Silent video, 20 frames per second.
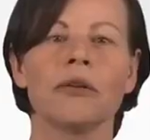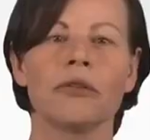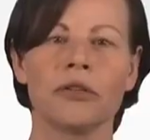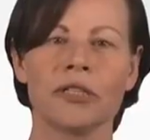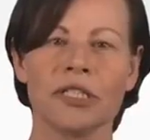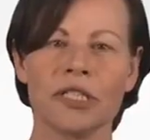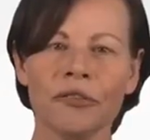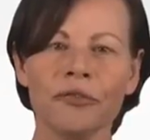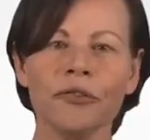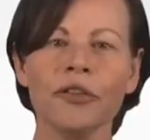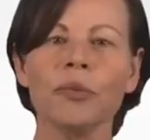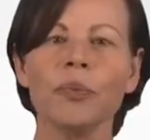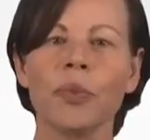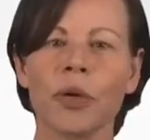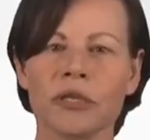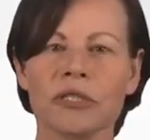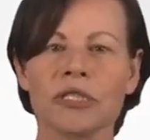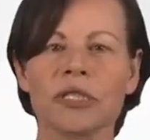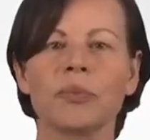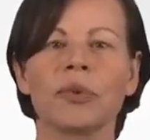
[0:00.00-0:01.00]
the different
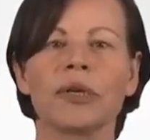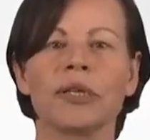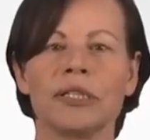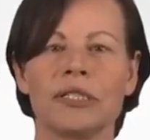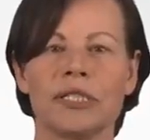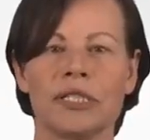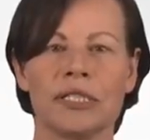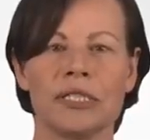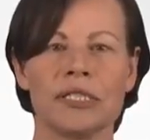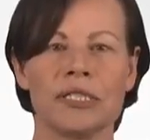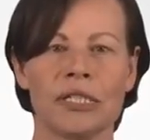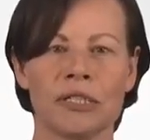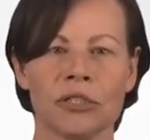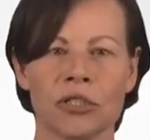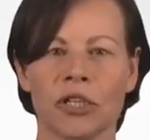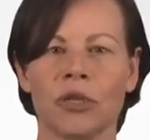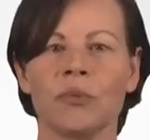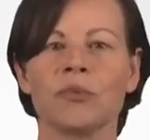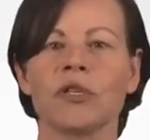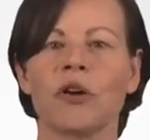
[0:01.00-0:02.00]
possibilities in
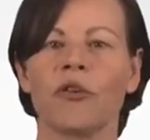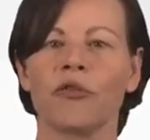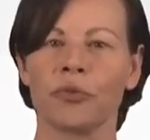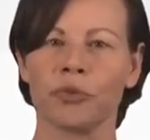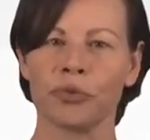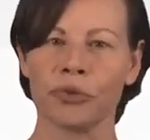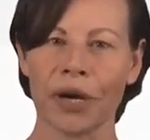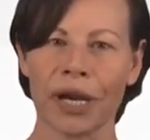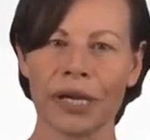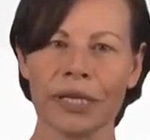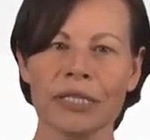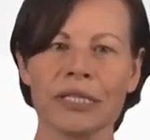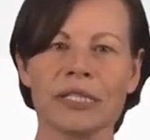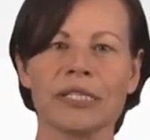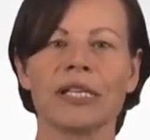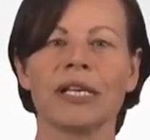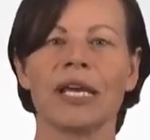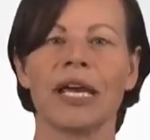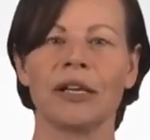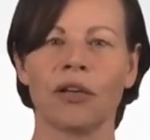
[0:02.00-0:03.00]
terms of
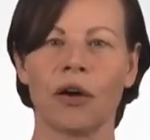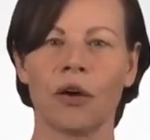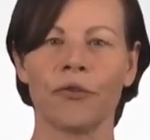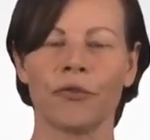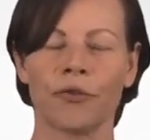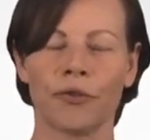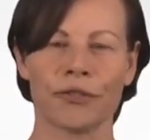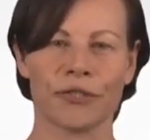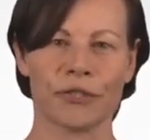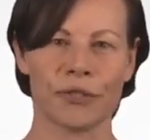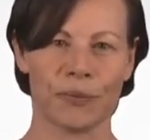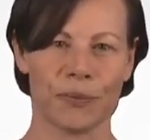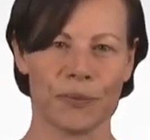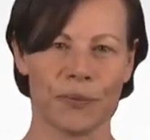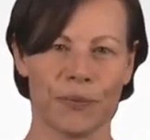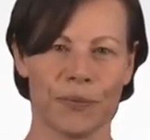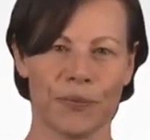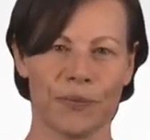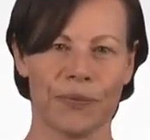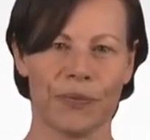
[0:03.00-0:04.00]
price and offers.
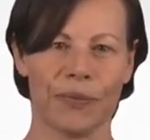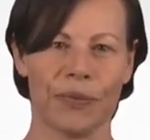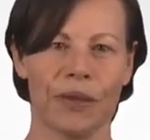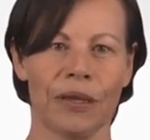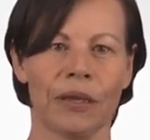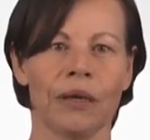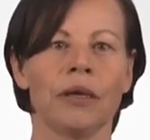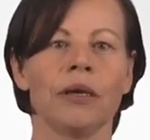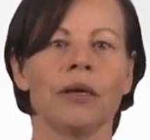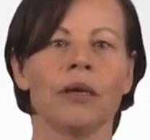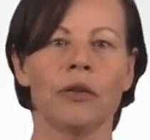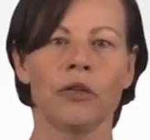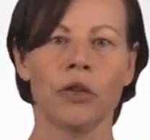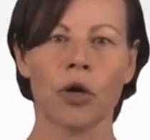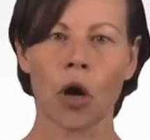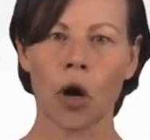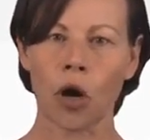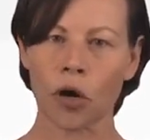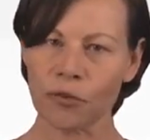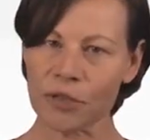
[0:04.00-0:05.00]

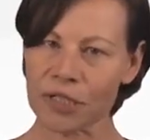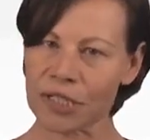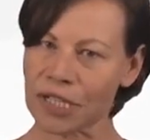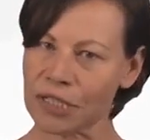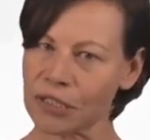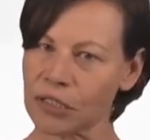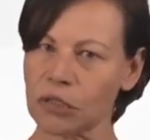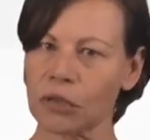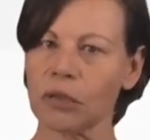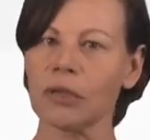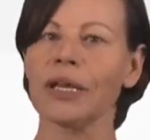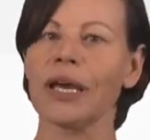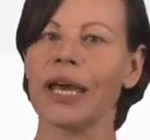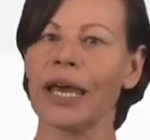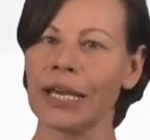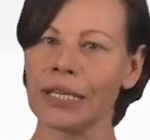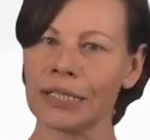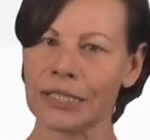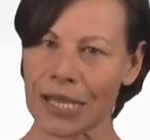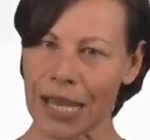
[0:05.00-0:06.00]
The horizontal
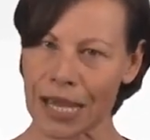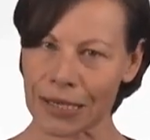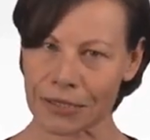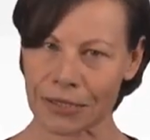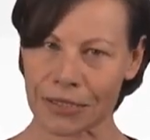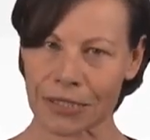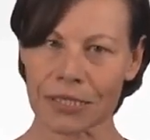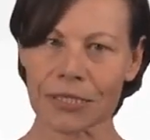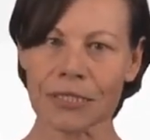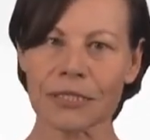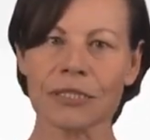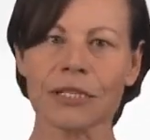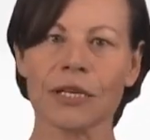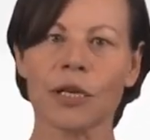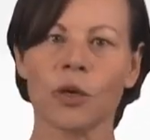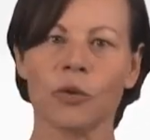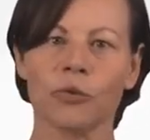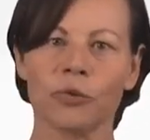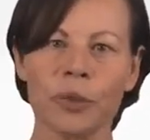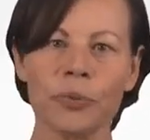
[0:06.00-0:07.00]
x-axis
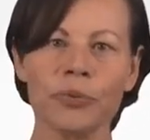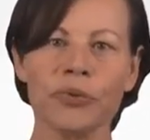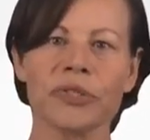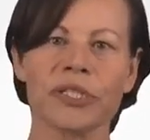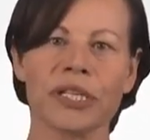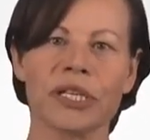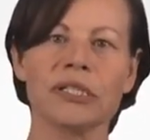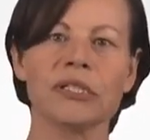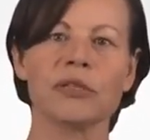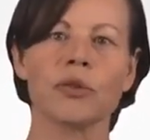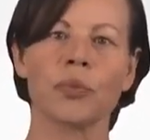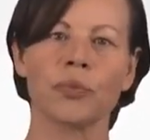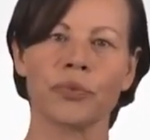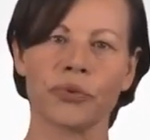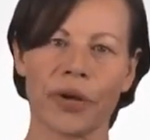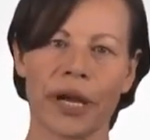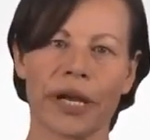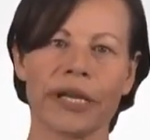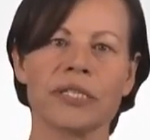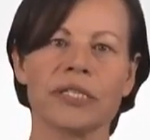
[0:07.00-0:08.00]
represents the
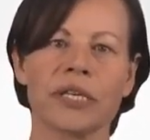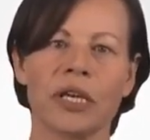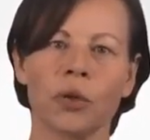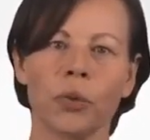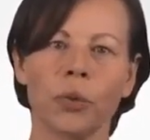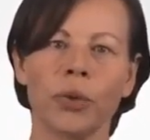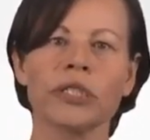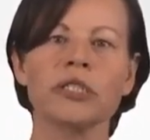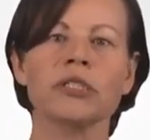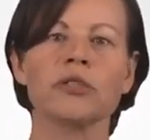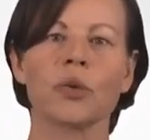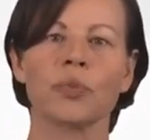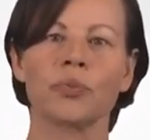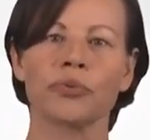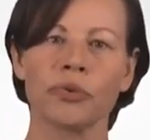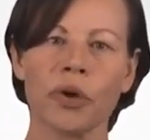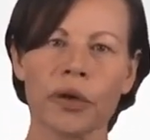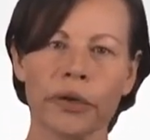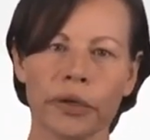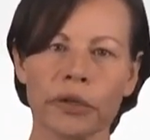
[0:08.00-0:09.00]
price at which the
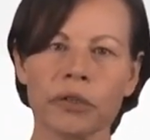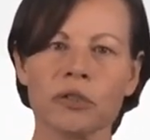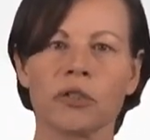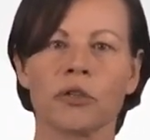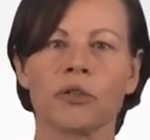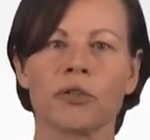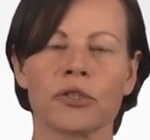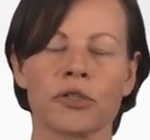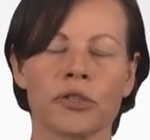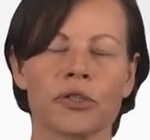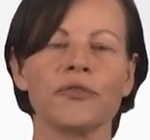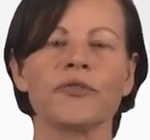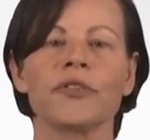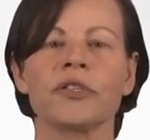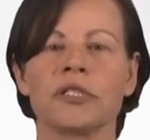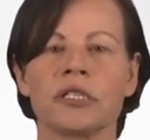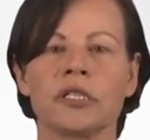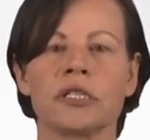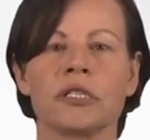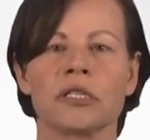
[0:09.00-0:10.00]
product or
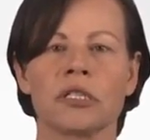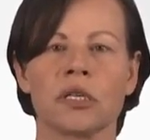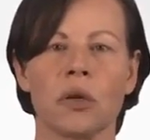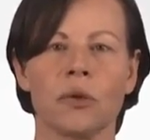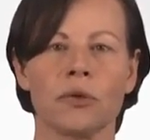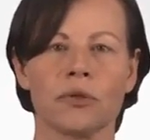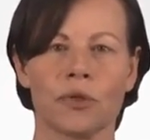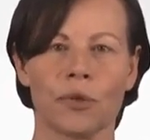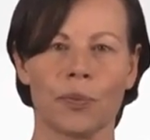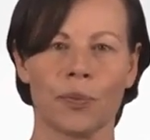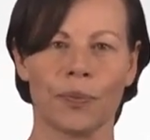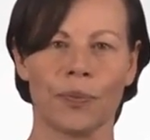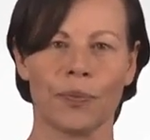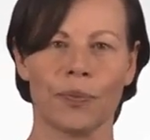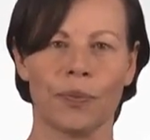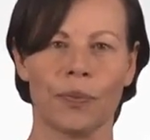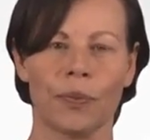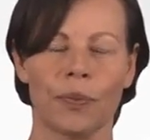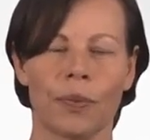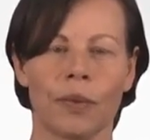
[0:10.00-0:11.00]
service is sold.
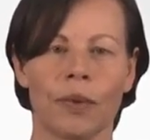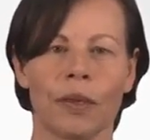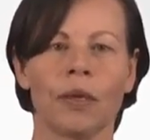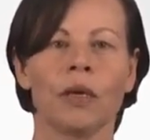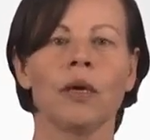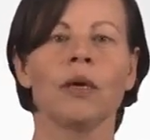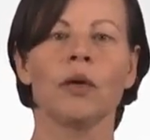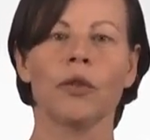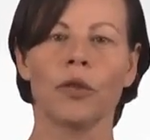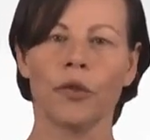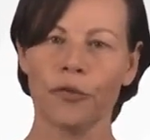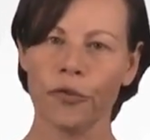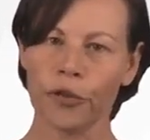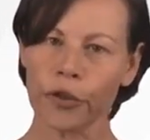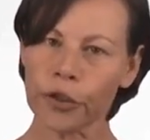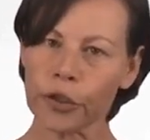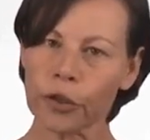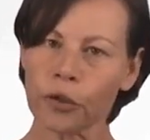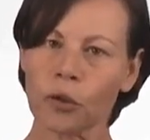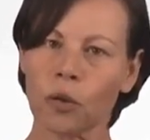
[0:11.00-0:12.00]
The
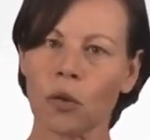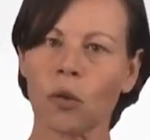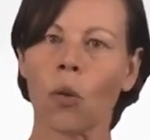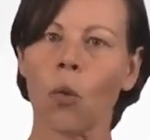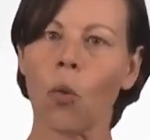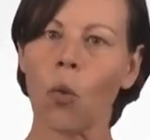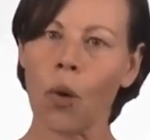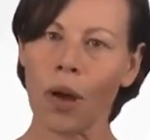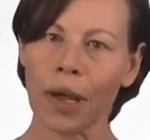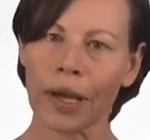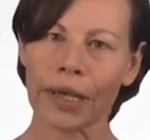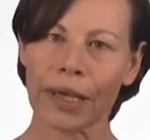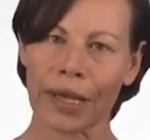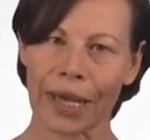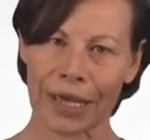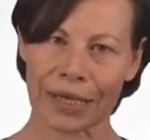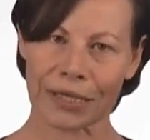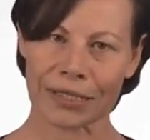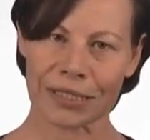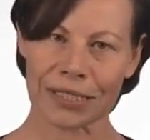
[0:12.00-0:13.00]
vertical
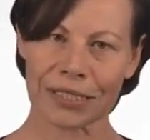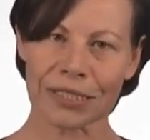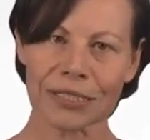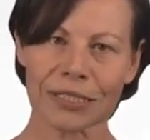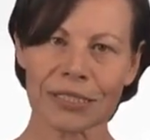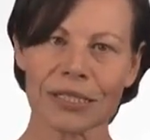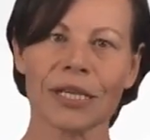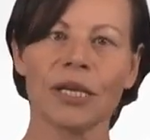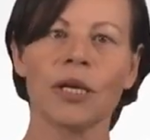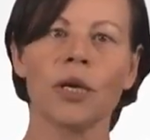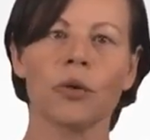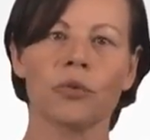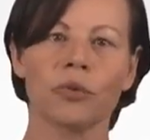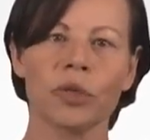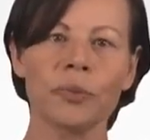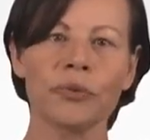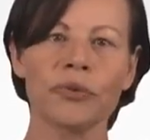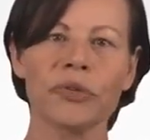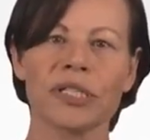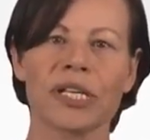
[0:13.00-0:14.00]
y-axis
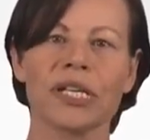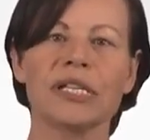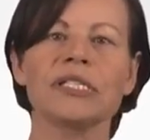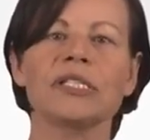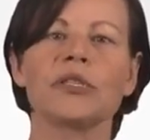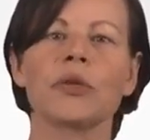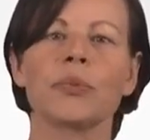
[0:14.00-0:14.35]
represents